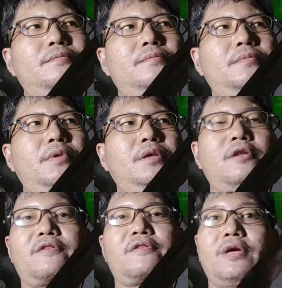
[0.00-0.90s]
it is
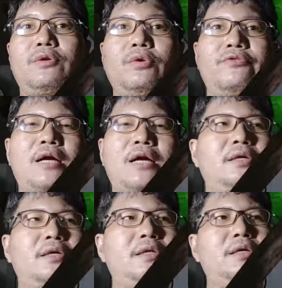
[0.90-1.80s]
a known fact that
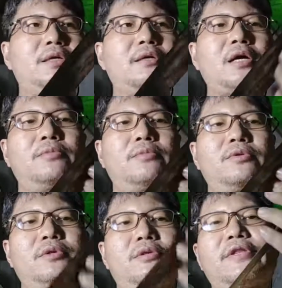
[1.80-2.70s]

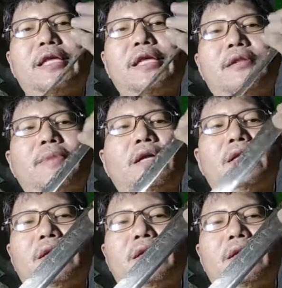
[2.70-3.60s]
carbon steel metal
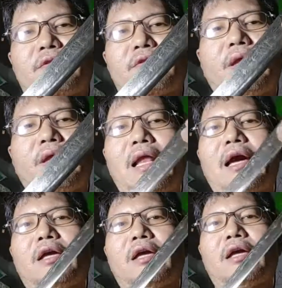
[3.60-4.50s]
is
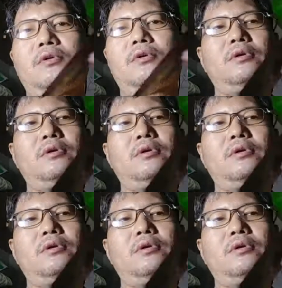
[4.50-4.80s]
reliable